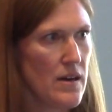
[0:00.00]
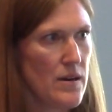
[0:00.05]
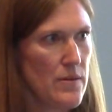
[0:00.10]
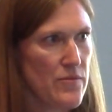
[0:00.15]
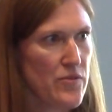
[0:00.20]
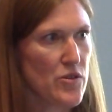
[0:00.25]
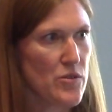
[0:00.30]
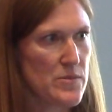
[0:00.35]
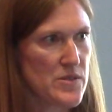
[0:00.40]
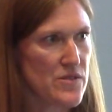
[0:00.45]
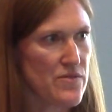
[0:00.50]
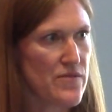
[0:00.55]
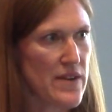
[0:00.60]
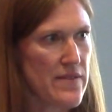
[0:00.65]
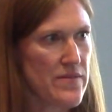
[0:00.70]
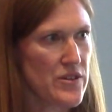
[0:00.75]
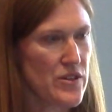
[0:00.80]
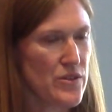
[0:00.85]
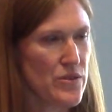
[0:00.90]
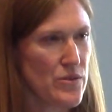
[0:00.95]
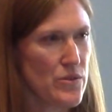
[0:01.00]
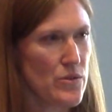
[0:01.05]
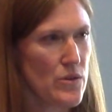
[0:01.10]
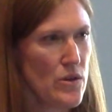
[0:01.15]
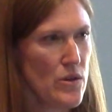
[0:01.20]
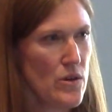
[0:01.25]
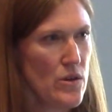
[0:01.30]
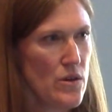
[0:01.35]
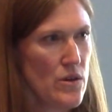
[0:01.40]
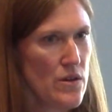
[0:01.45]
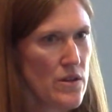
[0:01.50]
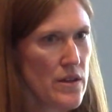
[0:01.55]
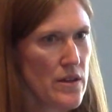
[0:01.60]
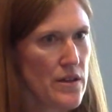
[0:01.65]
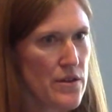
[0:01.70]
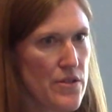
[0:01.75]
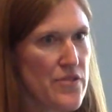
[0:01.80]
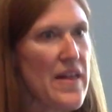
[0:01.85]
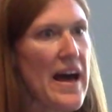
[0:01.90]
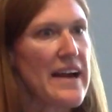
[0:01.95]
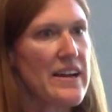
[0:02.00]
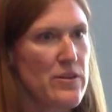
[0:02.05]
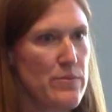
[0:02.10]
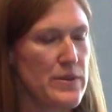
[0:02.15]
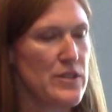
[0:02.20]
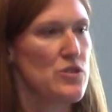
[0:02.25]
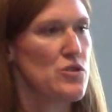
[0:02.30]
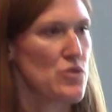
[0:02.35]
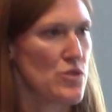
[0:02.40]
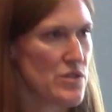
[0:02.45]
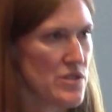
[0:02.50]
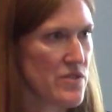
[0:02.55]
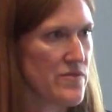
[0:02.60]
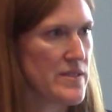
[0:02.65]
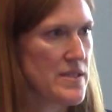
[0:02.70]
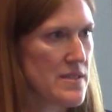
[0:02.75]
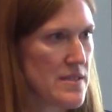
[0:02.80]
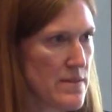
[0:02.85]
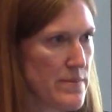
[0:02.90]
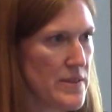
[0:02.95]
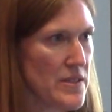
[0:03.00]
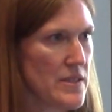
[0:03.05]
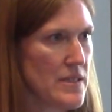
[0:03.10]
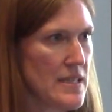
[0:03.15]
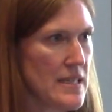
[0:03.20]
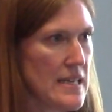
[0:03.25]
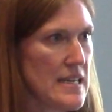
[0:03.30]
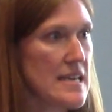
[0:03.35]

forms of revenue, that could be a source of instability